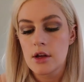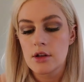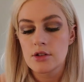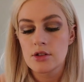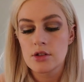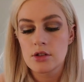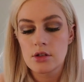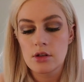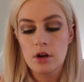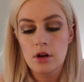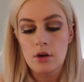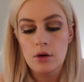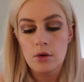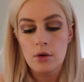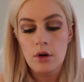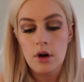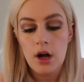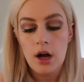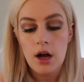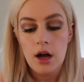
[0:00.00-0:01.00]

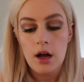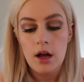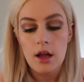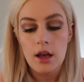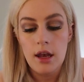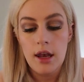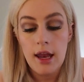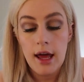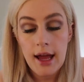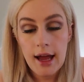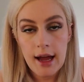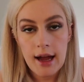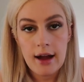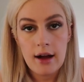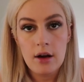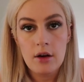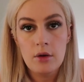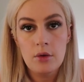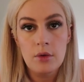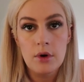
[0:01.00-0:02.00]
So
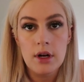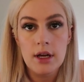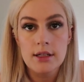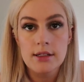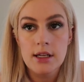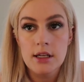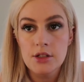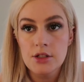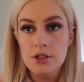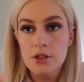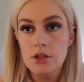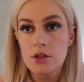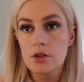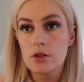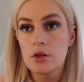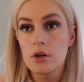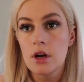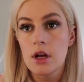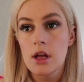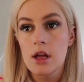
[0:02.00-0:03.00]
now what I tend to
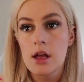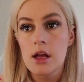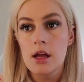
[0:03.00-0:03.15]
do,